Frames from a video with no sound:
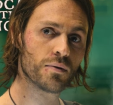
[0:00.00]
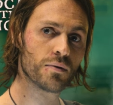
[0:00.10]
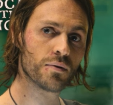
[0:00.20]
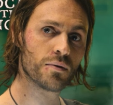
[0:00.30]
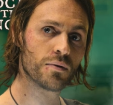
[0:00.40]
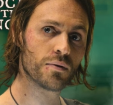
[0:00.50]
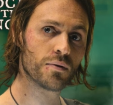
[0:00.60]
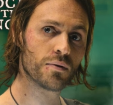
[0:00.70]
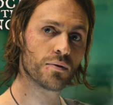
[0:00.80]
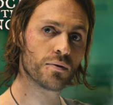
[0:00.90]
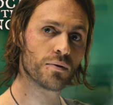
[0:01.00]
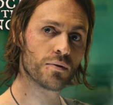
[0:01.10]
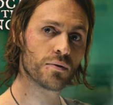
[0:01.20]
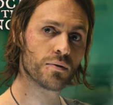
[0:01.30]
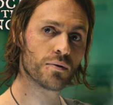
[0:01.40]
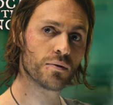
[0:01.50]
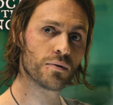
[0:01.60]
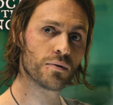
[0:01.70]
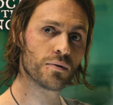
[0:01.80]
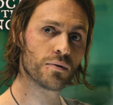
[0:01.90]

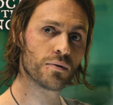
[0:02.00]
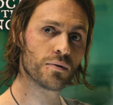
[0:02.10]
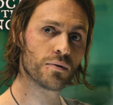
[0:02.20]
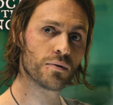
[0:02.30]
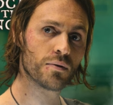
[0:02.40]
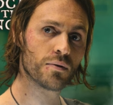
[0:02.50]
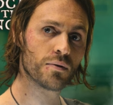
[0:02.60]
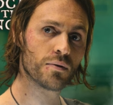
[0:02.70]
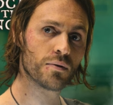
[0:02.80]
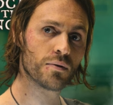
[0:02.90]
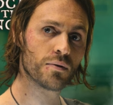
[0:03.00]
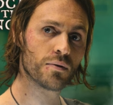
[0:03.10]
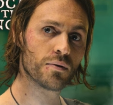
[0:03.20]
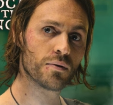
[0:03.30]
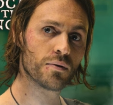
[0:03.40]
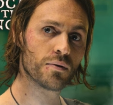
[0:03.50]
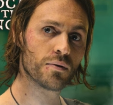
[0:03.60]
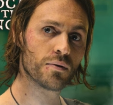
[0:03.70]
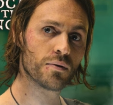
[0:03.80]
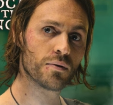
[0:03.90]

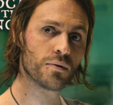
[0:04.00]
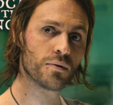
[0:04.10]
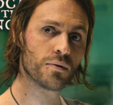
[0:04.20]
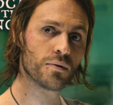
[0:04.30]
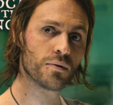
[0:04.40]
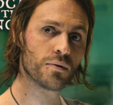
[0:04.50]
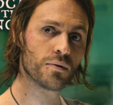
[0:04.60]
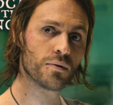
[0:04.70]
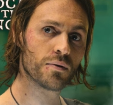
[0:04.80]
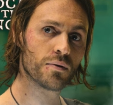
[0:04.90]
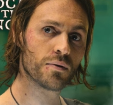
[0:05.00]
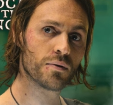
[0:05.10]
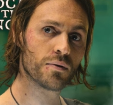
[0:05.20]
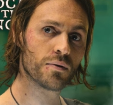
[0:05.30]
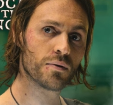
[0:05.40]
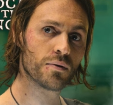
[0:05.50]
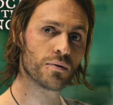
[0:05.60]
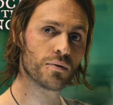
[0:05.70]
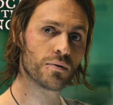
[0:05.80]
The face doesn't move, so there is nothing to read.